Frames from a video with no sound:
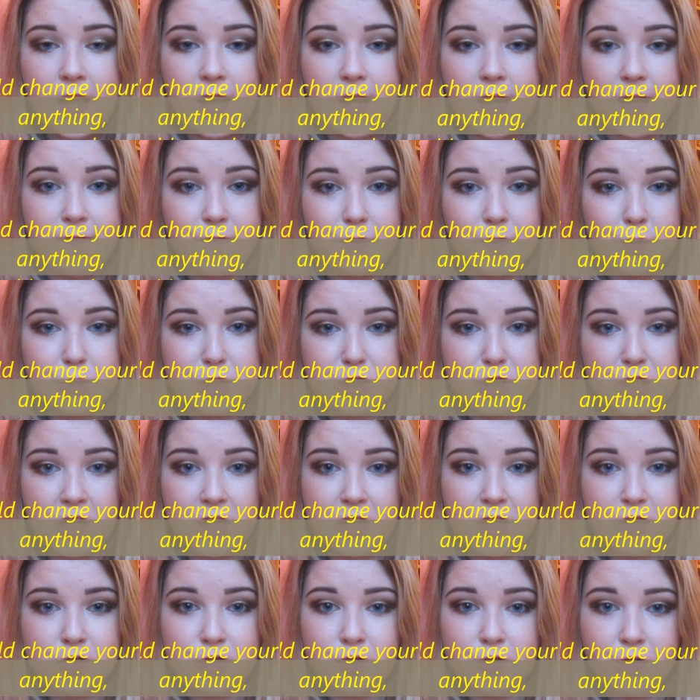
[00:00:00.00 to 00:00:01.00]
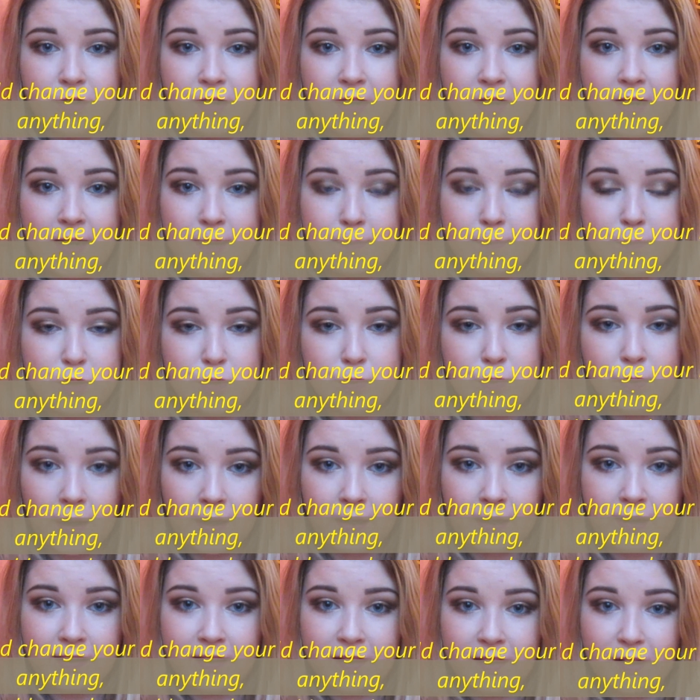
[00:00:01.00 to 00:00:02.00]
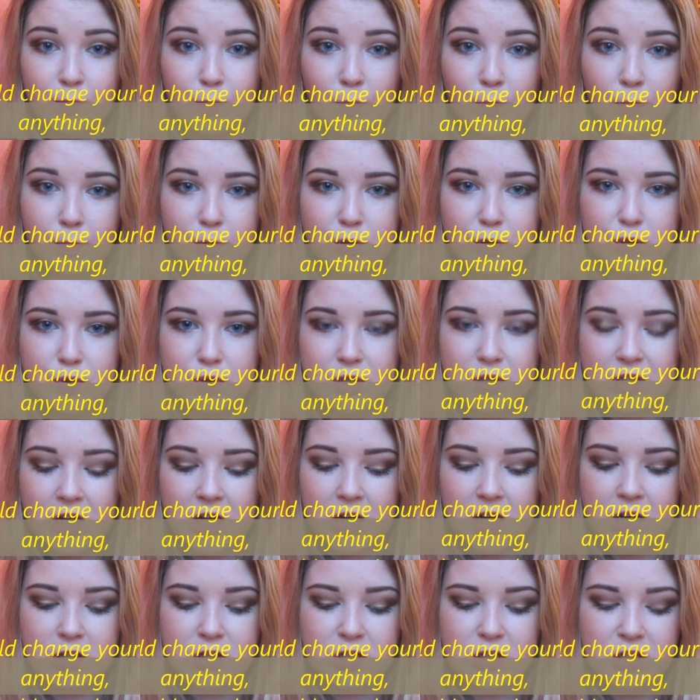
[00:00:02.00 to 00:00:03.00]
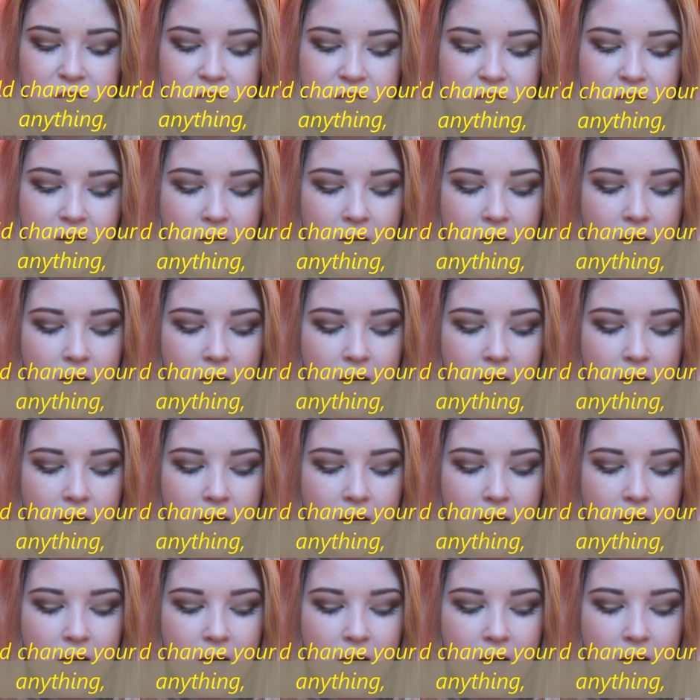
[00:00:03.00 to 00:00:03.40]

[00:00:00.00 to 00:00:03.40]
if you could change your name to anything, what would you change it?